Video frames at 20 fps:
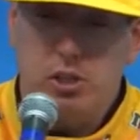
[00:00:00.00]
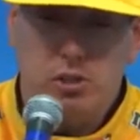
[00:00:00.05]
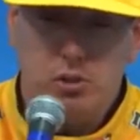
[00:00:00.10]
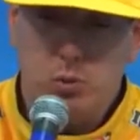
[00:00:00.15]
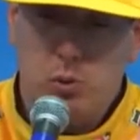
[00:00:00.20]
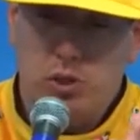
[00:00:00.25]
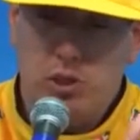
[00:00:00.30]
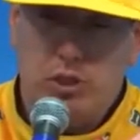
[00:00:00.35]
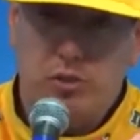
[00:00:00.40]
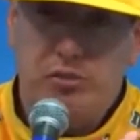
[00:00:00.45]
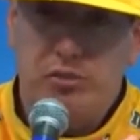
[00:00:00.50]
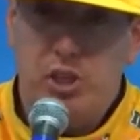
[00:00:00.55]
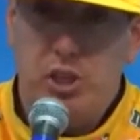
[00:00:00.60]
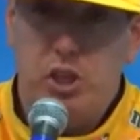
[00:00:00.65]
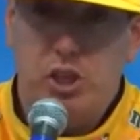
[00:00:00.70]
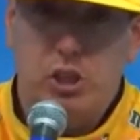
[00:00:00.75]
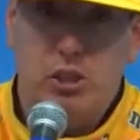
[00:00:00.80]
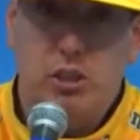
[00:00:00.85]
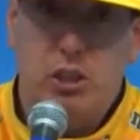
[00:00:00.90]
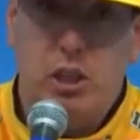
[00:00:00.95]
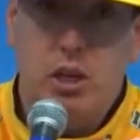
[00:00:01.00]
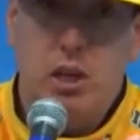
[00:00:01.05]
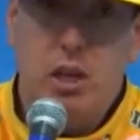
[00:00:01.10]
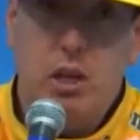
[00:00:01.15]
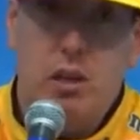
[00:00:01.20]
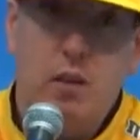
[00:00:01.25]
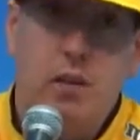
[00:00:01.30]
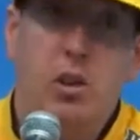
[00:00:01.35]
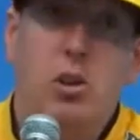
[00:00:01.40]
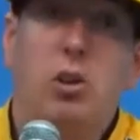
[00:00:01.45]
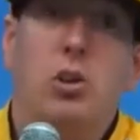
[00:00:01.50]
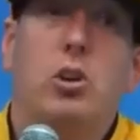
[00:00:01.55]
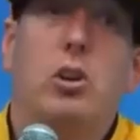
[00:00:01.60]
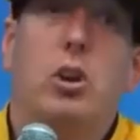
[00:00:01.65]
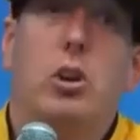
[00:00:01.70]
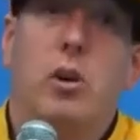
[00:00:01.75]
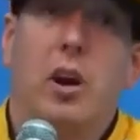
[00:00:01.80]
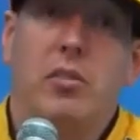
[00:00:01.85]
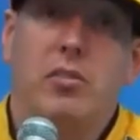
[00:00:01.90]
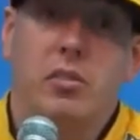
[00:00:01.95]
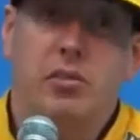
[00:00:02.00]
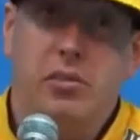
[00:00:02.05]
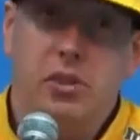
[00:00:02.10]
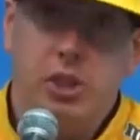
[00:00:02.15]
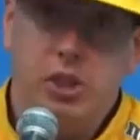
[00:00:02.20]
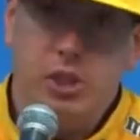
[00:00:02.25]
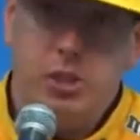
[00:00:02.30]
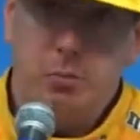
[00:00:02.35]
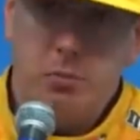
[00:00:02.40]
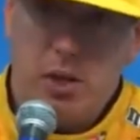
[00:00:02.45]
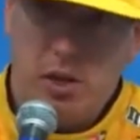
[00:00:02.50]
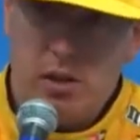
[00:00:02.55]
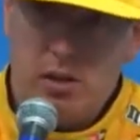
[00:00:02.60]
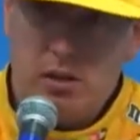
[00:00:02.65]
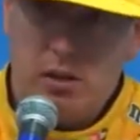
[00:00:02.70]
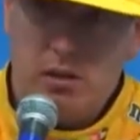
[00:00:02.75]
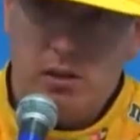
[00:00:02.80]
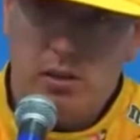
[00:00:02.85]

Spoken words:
because once you're finishing, then you can go after finishing better.